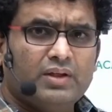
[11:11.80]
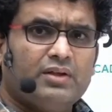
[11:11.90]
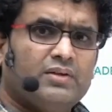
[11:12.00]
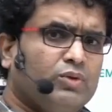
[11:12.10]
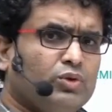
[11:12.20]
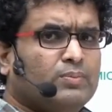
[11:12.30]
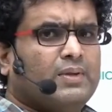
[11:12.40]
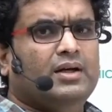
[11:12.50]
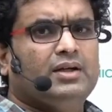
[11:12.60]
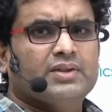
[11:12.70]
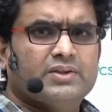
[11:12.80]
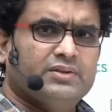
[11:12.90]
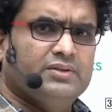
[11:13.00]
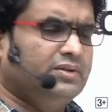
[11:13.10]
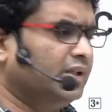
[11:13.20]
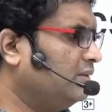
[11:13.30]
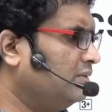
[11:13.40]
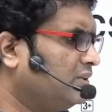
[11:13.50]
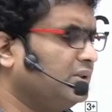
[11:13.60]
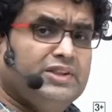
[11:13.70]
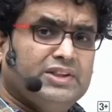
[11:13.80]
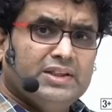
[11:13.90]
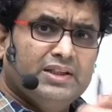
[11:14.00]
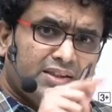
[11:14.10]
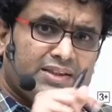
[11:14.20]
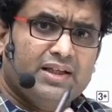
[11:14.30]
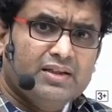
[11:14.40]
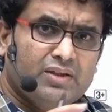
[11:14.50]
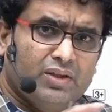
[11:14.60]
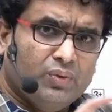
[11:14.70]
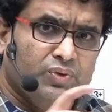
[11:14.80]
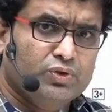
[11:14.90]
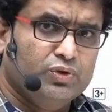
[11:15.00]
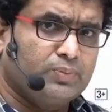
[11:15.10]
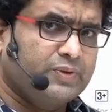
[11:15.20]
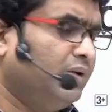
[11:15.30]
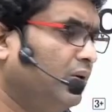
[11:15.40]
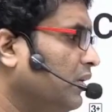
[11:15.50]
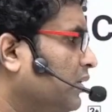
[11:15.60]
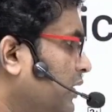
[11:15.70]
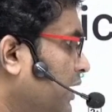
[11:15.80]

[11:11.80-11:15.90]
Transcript: bookmarks, then searching inside the doubts groups and all that I